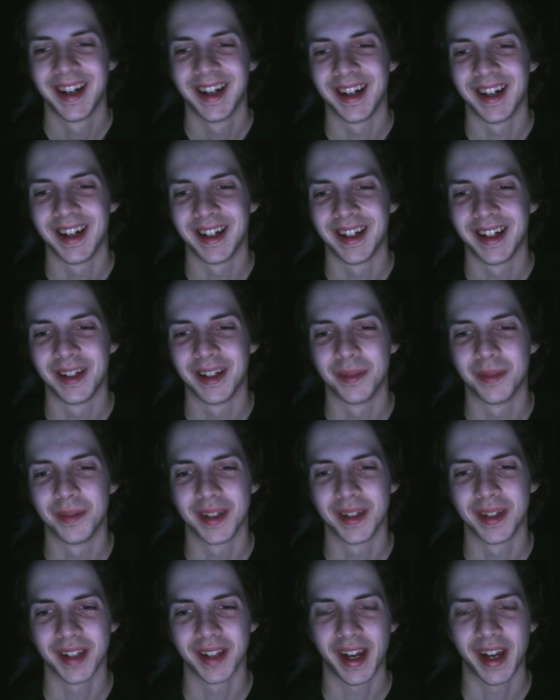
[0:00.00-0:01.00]

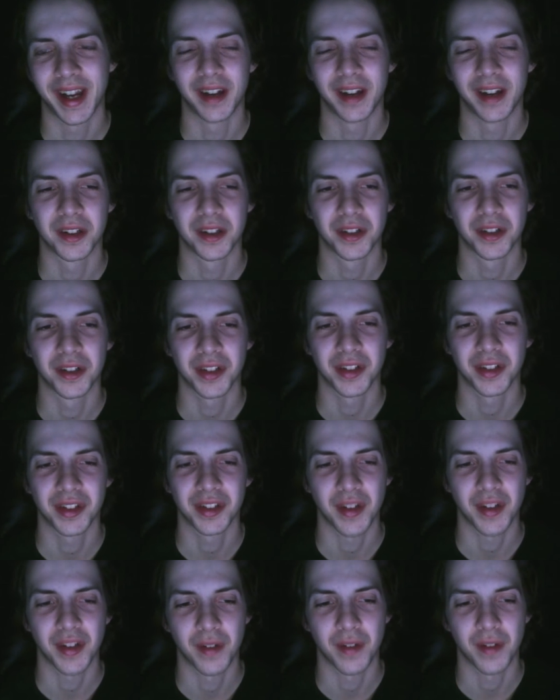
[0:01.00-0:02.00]
And the characters that
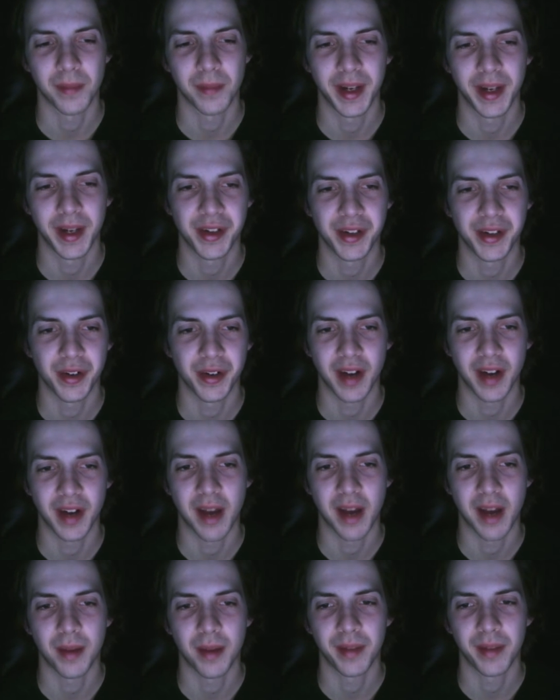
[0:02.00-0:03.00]
suffered a major drop.